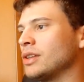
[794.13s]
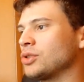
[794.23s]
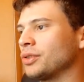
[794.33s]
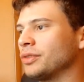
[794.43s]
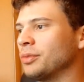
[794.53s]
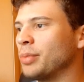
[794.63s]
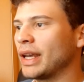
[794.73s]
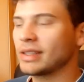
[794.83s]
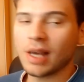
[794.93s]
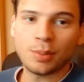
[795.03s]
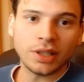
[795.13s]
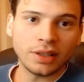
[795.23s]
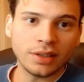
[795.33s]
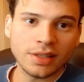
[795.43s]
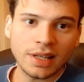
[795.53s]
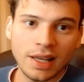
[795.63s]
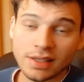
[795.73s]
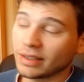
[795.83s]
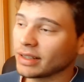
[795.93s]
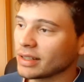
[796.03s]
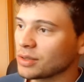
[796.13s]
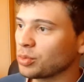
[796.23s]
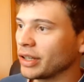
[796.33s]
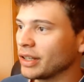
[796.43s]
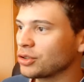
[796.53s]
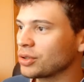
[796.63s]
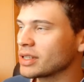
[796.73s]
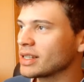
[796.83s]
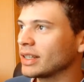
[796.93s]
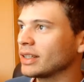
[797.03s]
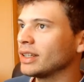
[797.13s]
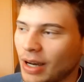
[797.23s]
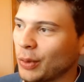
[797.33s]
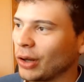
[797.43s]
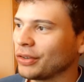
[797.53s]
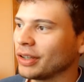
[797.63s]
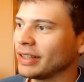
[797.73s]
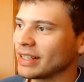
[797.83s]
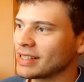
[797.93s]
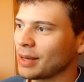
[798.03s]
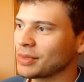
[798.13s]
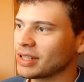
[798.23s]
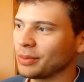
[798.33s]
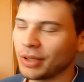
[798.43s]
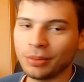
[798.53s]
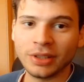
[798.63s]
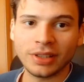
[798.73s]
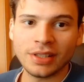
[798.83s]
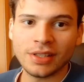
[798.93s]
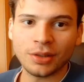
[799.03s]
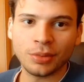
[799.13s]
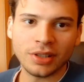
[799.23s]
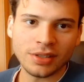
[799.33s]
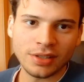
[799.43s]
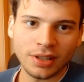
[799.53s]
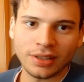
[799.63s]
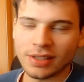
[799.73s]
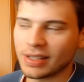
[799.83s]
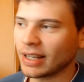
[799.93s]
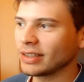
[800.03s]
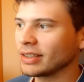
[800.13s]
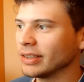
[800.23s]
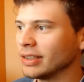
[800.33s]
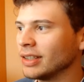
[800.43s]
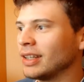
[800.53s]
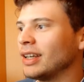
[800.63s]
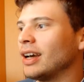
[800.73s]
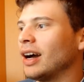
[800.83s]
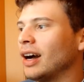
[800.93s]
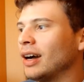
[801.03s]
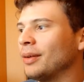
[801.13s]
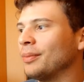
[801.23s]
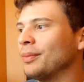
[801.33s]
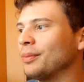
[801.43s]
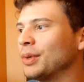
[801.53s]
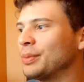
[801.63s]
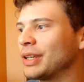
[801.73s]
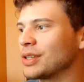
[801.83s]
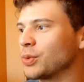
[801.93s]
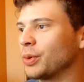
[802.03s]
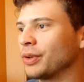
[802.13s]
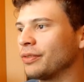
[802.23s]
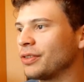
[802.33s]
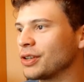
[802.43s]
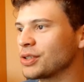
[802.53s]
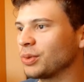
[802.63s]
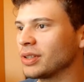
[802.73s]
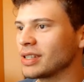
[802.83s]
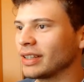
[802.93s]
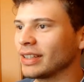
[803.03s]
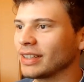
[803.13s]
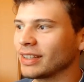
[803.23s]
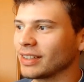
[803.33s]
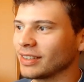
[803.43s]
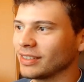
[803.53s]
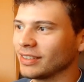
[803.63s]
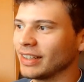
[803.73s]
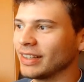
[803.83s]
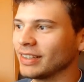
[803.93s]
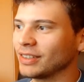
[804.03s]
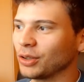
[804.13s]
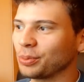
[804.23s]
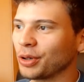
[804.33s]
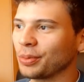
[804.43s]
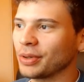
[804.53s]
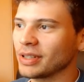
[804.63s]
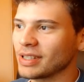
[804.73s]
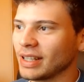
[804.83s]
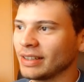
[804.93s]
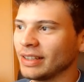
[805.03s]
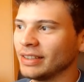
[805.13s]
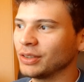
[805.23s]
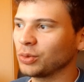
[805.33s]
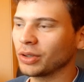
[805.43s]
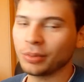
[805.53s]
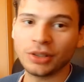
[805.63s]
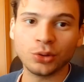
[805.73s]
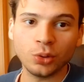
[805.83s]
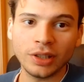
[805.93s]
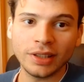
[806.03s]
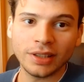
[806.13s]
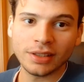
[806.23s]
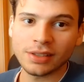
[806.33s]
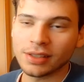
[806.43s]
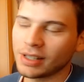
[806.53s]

sort of debates happening in this class i think it's pretty interesting we all thought the exam is going to be a bit easier because it's not as technical um, but because we were the first ones i think they did it on purpose, that they didn't want to be too lenient.